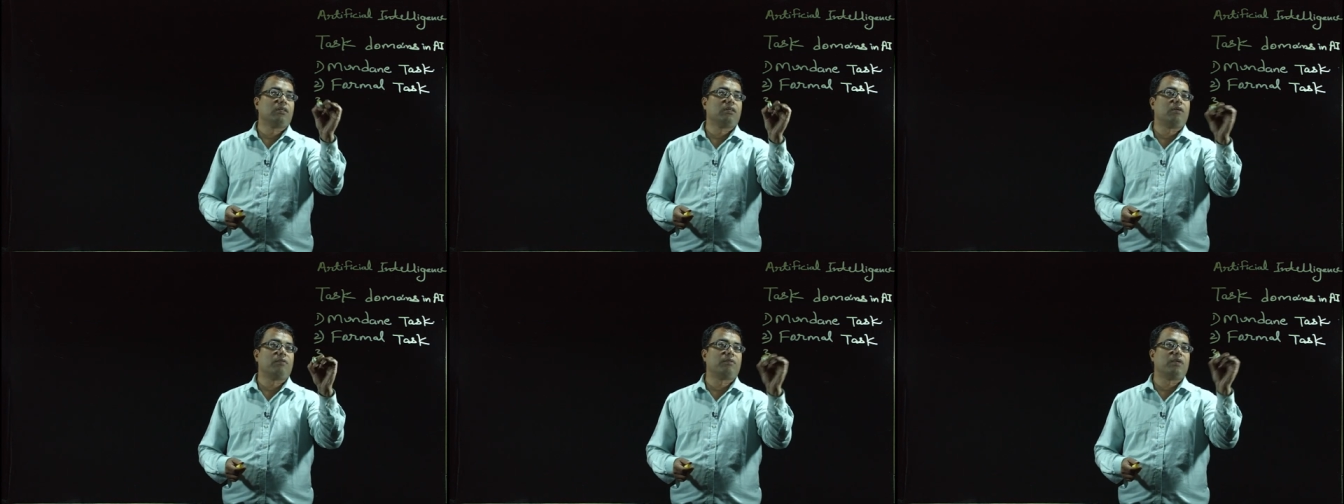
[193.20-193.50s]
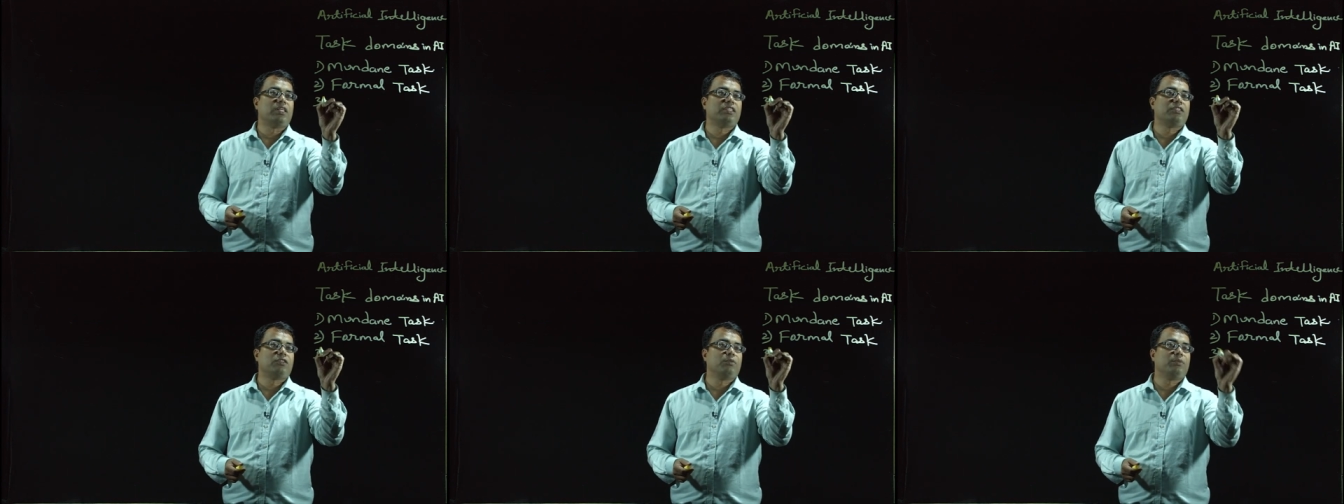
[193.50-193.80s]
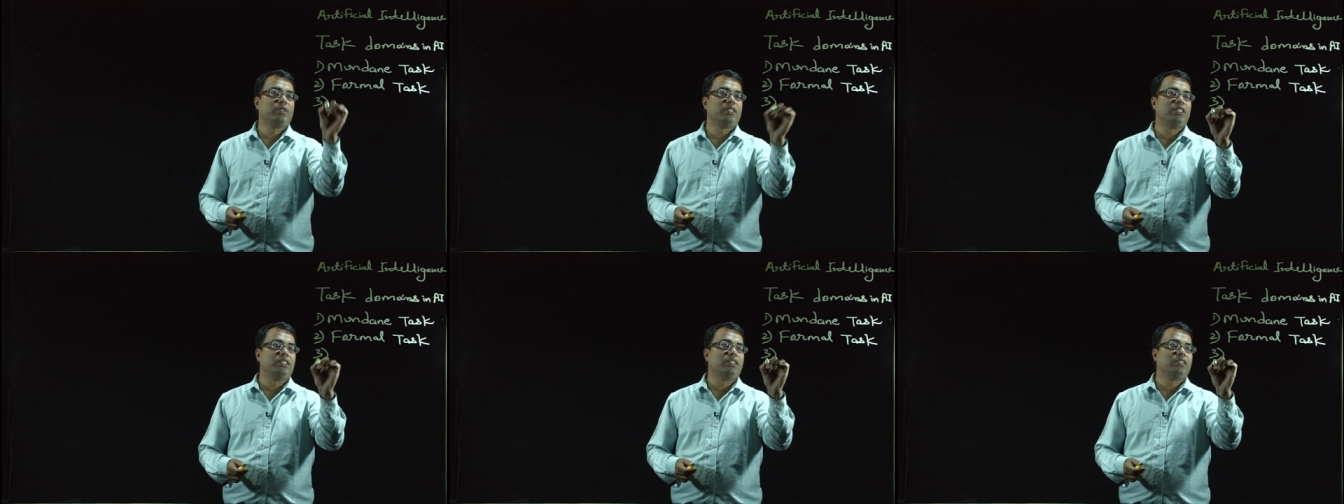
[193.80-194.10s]
of task
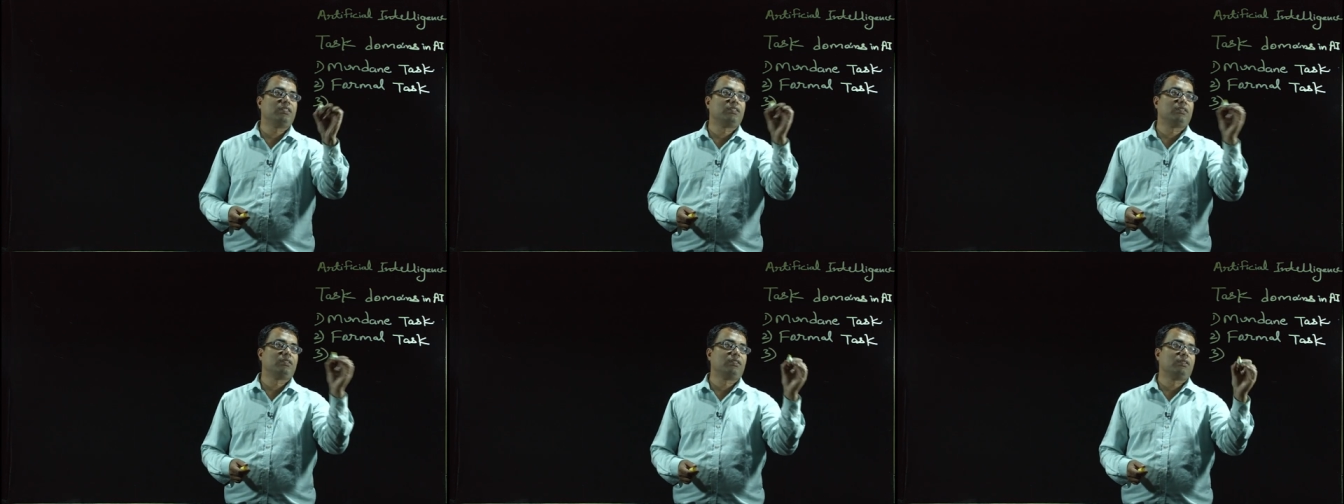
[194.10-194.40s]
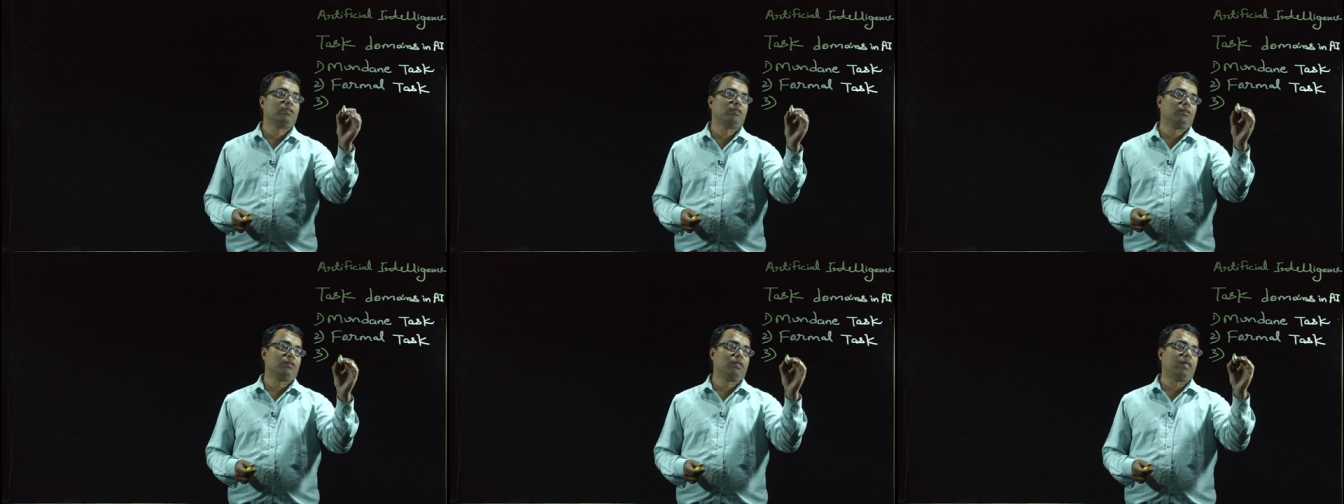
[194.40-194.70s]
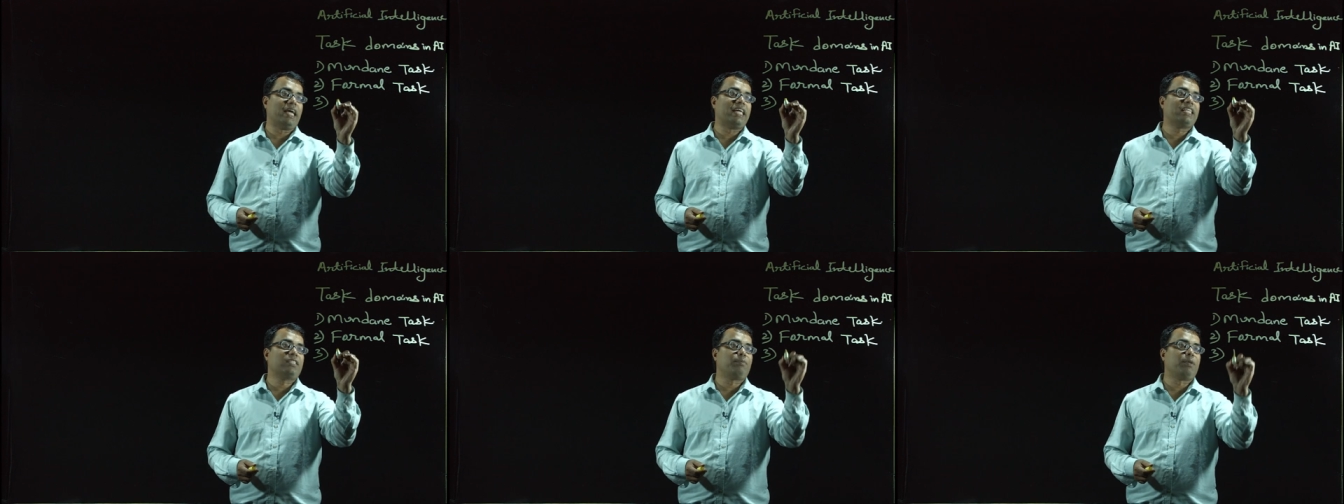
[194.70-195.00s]
domain is
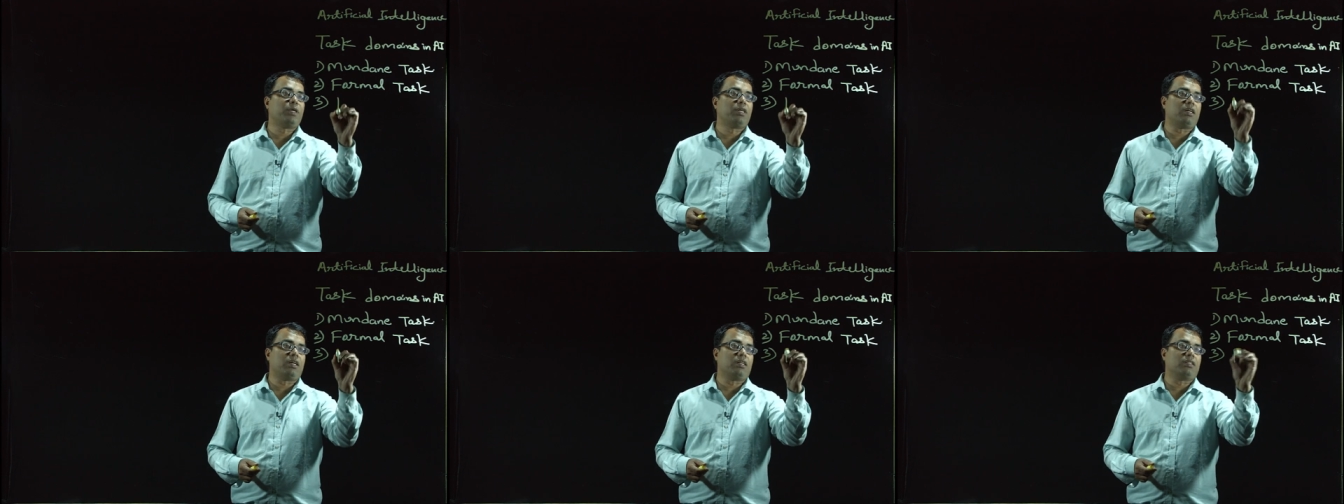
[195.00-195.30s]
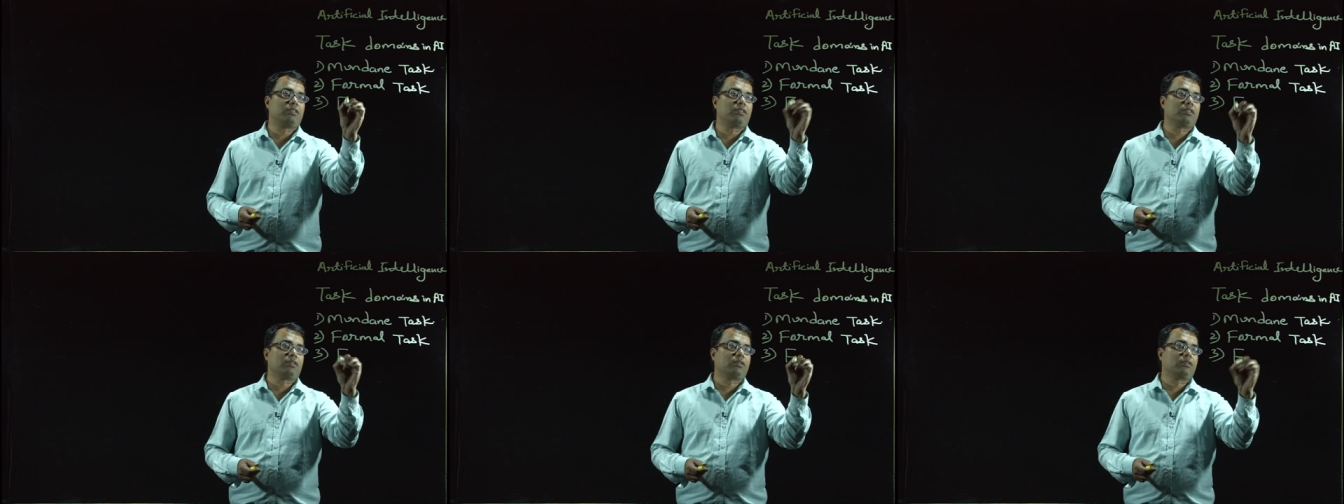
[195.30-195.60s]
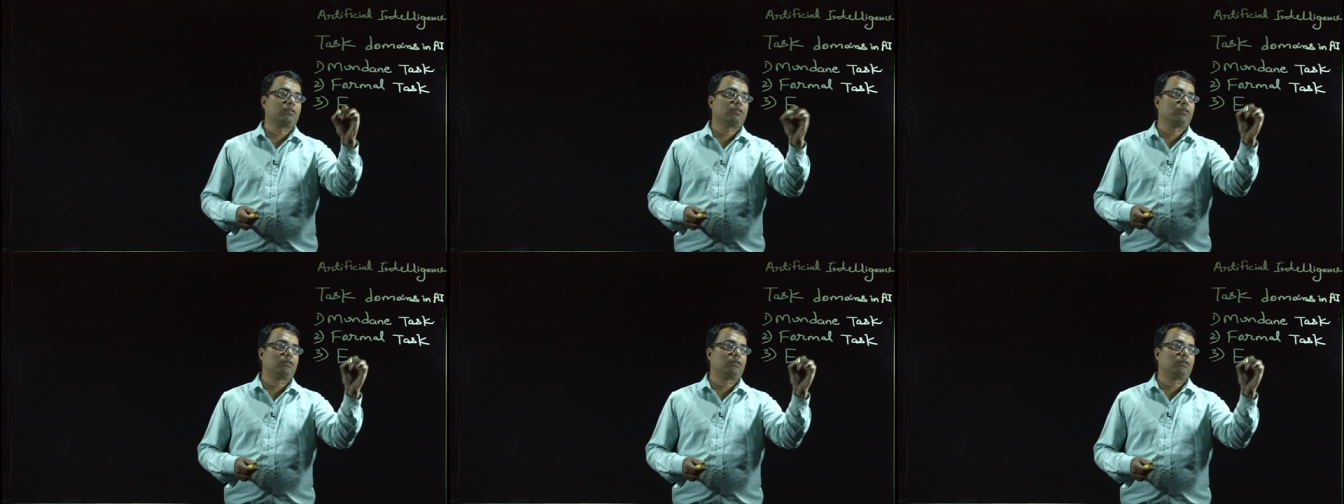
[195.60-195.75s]
expert task.